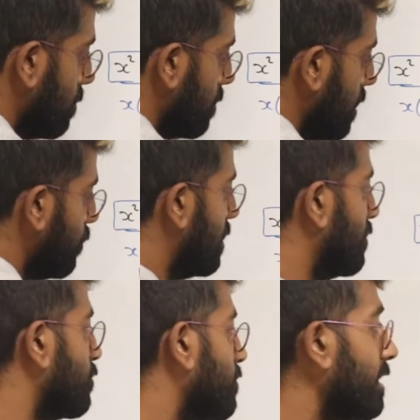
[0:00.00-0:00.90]
and we're
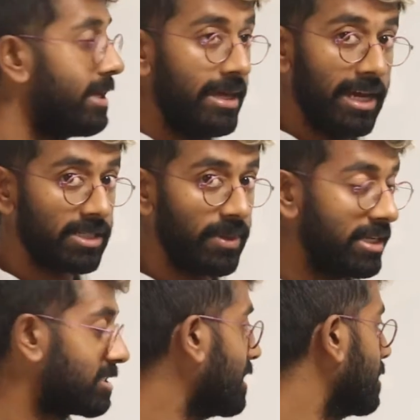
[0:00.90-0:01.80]
left with x
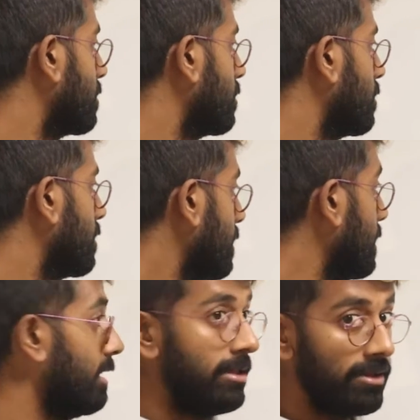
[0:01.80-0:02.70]
minus 9.
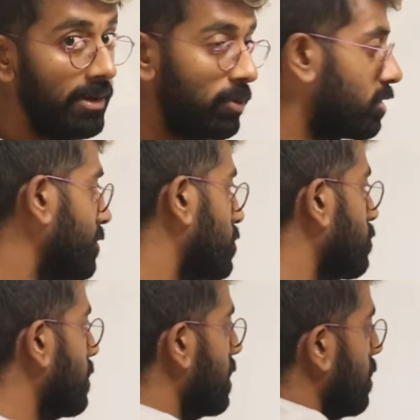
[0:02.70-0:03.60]
Then what do we do?
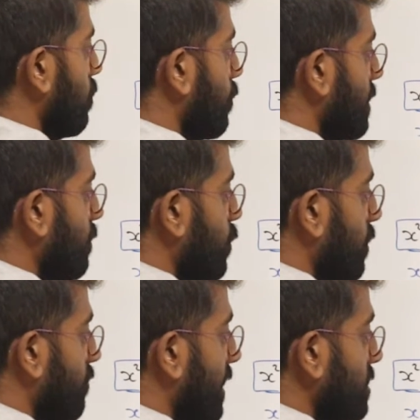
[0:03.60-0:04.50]
Well, then we
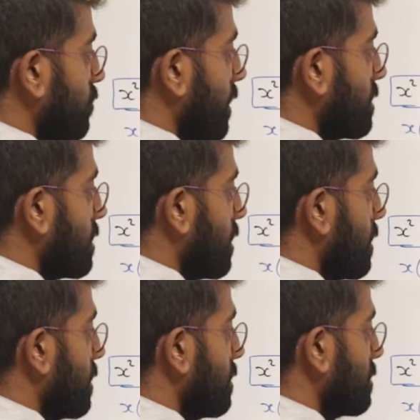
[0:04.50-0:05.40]
want to factorize
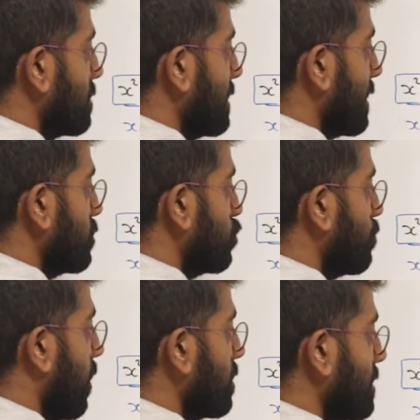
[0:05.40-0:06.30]
the second 2
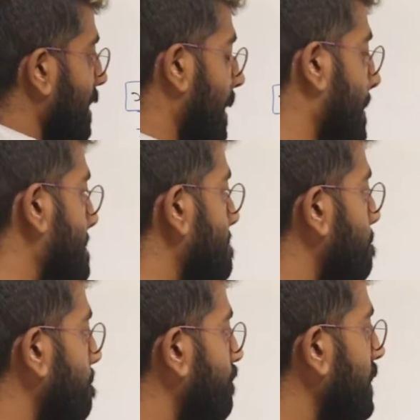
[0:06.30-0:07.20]
parts here.
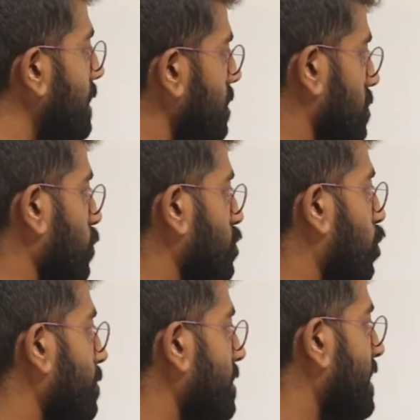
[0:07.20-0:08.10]
So what's common